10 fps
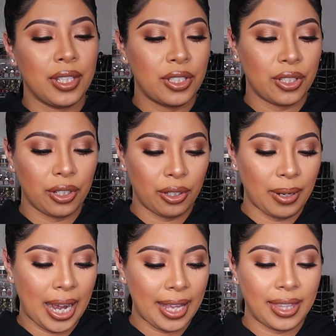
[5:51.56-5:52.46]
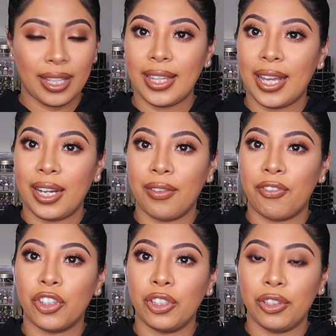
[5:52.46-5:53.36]
So I think that
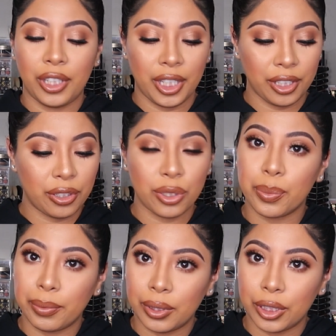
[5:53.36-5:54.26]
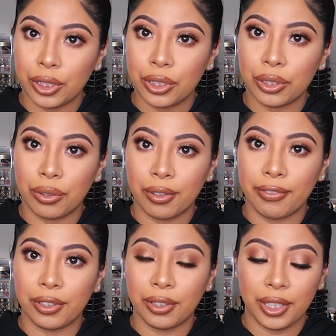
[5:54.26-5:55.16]
if you're looking to splurge, or if
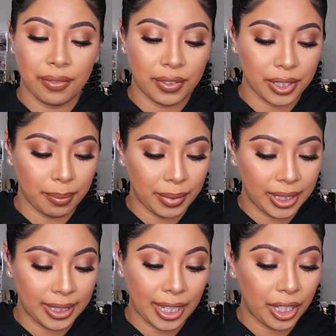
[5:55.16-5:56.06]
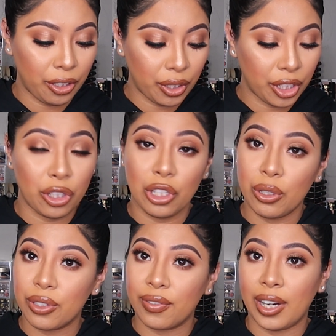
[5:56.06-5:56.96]
you're looking for something that you can
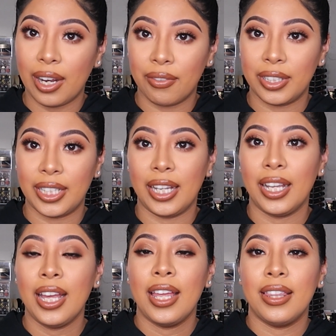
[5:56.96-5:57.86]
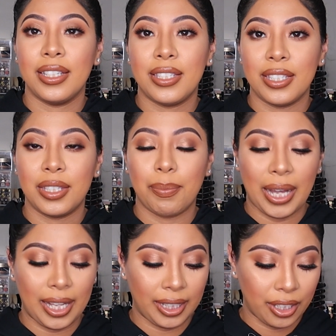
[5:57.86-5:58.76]
use for every day, this is the
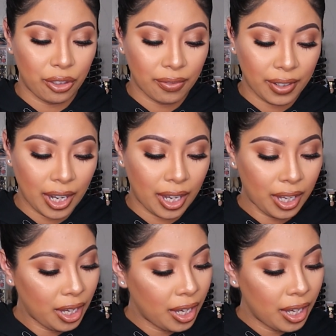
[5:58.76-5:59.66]
palette. You've got